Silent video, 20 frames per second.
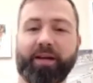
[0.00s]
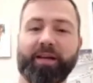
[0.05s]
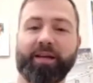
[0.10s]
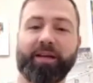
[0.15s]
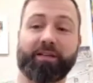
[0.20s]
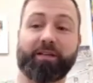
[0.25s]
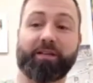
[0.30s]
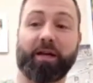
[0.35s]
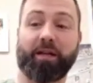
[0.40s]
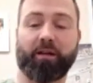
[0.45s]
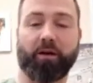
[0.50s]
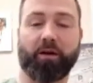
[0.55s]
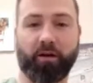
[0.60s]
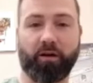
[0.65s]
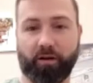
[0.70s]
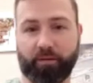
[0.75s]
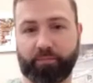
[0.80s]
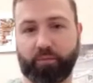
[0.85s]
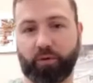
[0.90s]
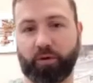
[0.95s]
You get shot in the
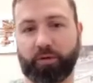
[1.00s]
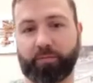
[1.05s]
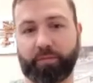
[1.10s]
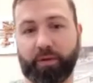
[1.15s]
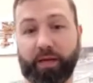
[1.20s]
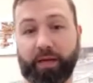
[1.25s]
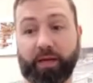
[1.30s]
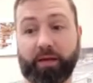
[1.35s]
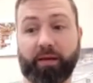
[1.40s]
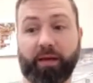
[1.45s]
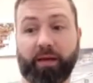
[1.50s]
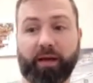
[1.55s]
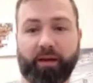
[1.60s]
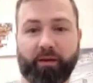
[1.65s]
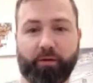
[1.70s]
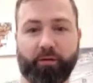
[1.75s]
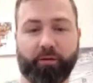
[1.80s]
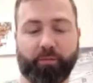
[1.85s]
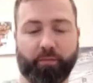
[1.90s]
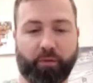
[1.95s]
heart, point blank, yeah,
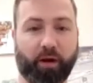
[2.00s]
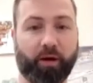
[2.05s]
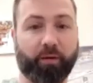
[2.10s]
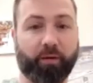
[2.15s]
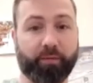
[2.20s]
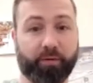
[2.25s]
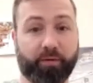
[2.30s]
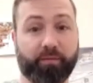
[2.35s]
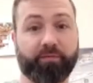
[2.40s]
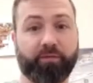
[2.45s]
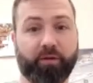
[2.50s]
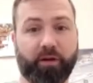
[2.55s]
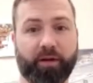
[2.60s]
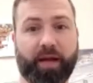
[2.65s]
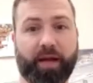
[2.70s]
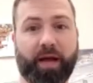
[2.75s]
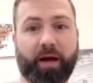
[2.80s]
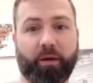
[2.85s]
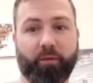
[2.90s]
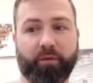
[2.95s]
you could probably fall
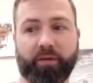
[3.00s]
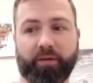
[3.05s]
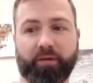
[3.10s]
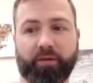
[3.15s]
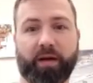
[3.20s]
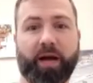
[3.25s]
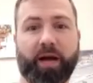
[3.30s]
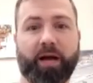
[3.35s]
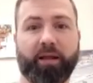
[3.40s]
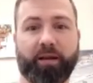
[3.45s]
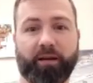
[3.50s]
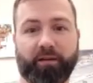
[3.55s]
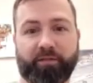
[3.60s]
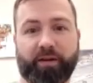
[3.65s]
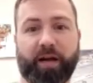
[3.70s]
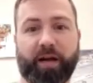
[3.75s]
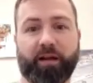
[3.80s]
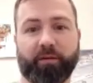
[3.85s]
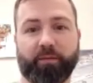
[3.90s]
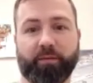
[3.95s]
down with a high enough
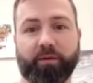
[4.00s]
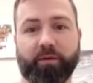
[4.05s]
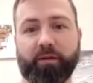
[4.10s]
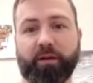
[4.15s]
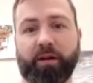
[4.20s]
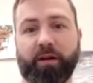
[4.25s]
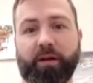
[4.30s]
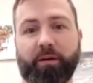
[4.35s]
caliber.